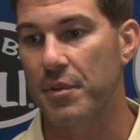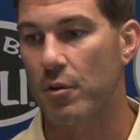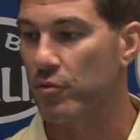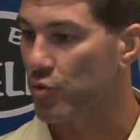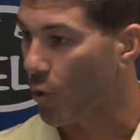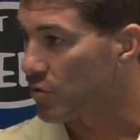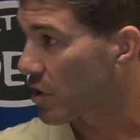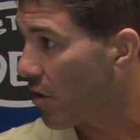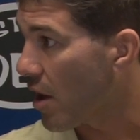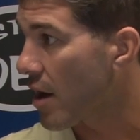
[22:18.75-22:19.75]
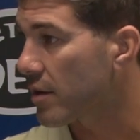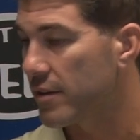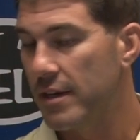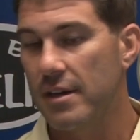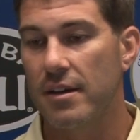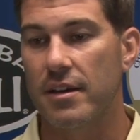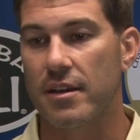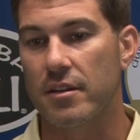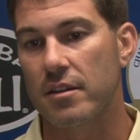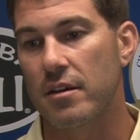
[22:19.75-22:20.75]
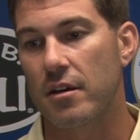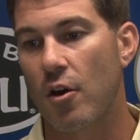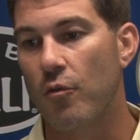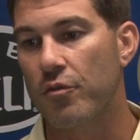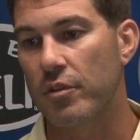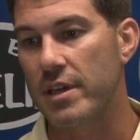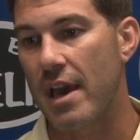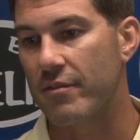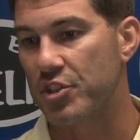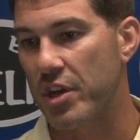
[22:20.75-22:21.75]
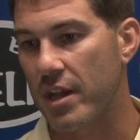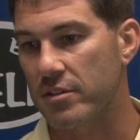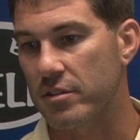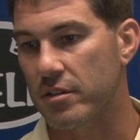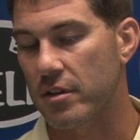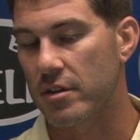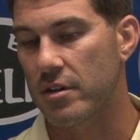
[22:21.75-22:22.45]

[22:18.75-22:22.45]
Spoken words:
controlling the clock, and hopefully have a chance to